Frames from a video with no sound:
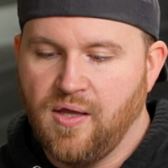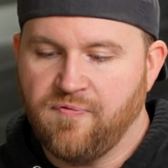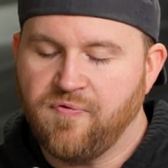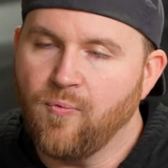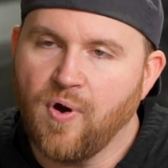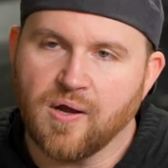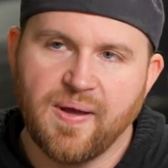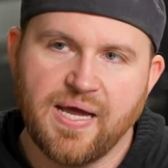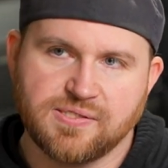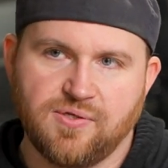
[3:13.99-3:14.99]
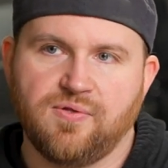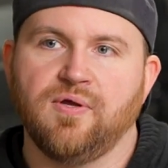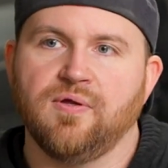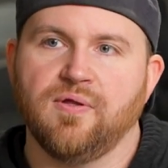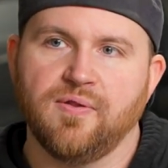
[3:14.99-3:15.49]
if you walk past
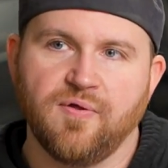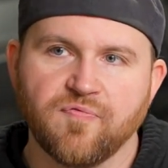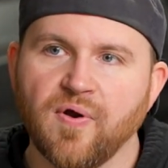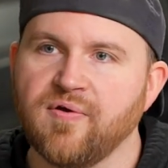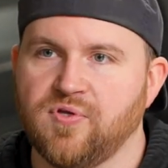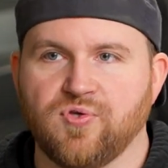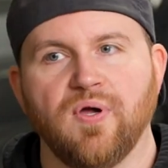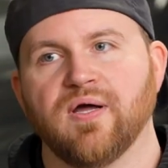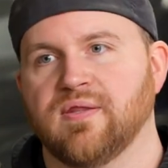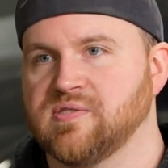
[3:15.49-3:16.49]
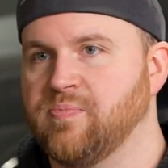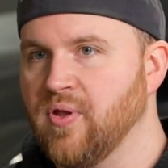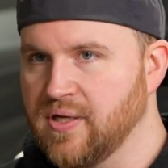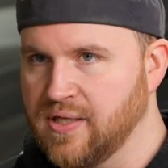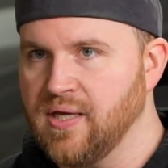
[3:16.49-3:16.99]
the front of a truck that's
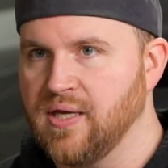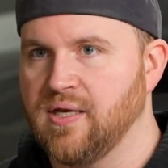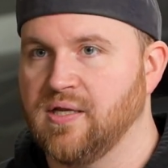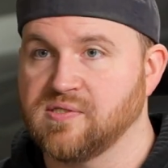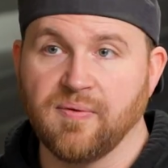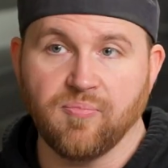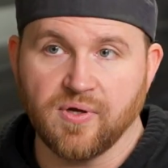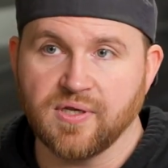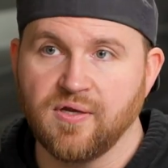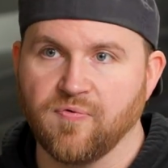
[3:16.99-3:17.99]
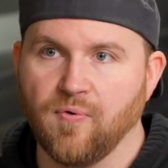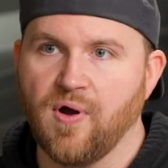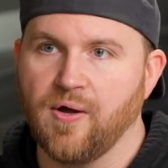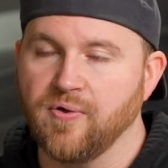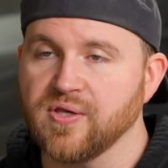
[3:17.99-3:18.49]
plugged in and it's been plugged in for a
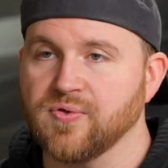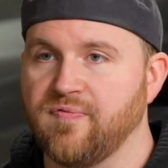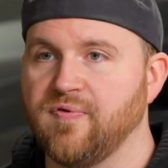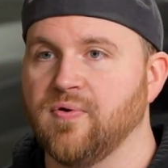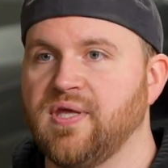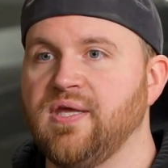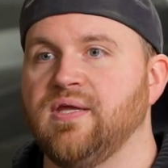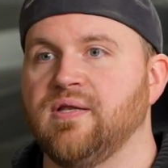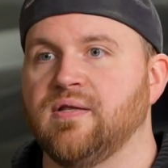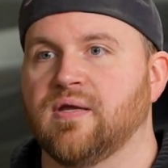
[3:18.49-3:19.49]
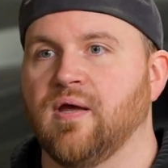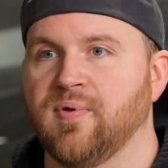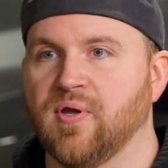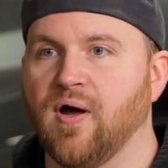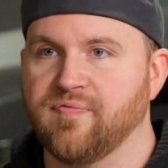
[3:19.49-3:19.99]
while, you'll actually feel heat
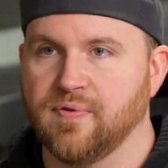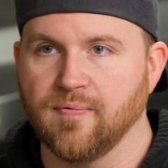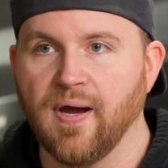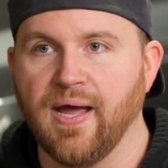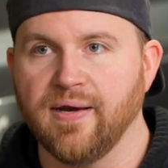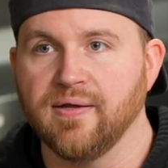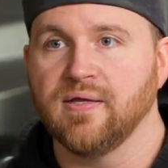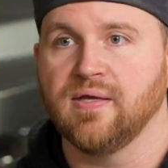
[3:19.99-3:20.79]
coming off of the rad.